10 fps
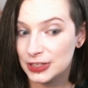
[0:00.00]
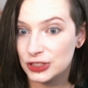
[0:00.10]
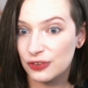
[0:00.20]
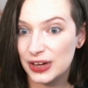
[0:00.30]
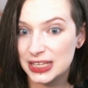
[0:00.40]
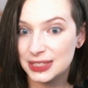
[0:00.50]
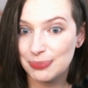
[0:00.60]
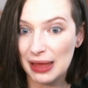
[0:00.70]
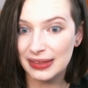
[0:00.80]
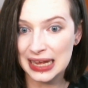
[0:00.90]
So if I
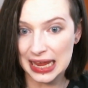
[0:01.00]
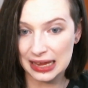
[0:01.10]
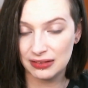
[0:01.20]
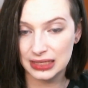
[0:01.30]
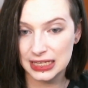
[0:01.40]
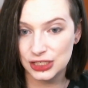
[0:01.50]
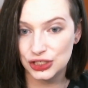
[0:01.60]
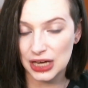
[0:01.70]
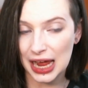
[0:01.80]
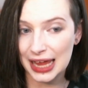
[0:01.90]
spell in
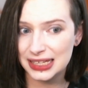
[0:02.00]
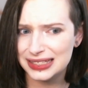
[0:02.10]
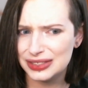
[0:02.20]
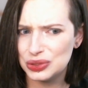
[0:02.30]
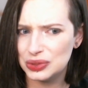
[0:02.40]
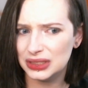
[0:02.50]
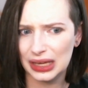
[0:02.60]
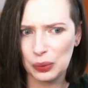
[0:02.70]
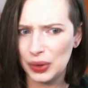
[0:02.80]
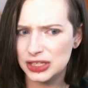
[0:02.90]
English, I can do it
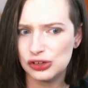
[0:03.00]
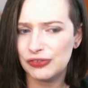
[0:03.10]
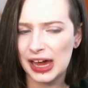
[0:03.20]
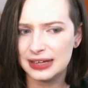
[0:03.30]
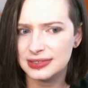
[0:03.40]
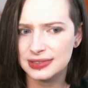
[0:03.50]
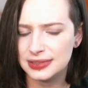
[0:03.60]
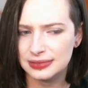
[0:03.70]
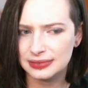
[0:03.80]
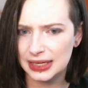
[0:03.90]
like way too fast.
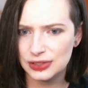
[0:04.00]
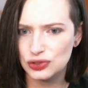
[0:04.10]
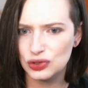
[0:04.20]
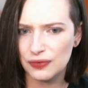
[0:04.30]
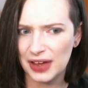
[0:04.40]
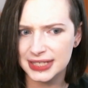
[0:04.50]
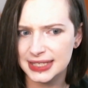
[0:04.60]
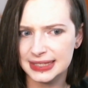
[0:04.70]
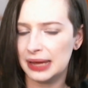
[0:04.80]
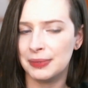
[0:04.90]
Like so fast,
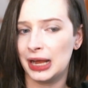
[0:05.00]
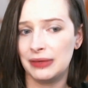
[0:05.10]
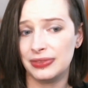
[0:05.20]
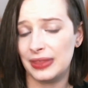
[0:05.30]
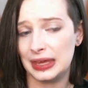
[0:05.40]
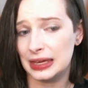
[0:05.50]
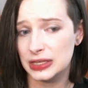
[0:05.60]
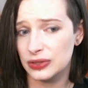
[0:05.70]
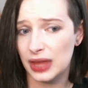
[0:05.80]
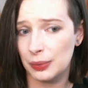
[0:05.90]
it's like I'm not even thinking.
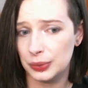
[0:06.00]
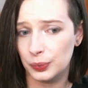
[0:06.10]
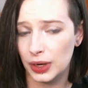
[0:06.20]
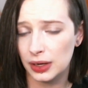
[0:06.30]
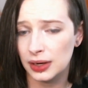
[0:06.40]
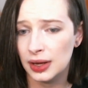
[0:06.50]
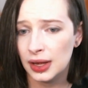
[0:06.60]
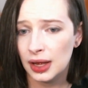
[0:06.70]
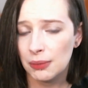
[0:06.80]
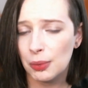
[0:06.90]
So that wouldn't work.
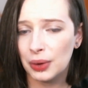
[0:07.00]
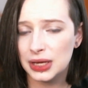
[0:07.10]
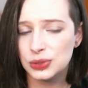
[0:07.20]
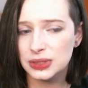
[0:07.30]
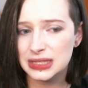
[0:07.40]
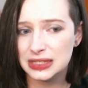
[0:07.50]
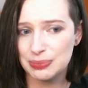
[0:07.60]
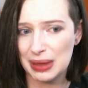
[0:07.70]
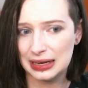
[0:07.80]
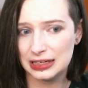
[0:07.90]
But when I do it in
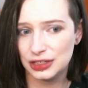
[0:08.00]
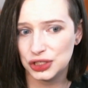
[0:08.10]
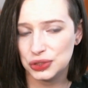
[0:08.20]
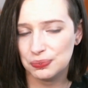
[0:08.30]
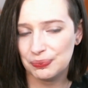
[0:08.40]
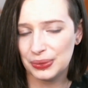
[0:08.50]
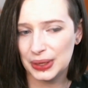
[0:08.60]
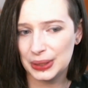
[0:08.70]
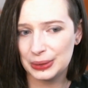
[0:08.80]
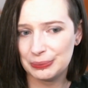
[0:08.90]
Spanish,
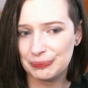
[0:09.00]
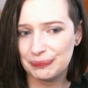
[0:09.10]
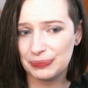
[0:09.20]
I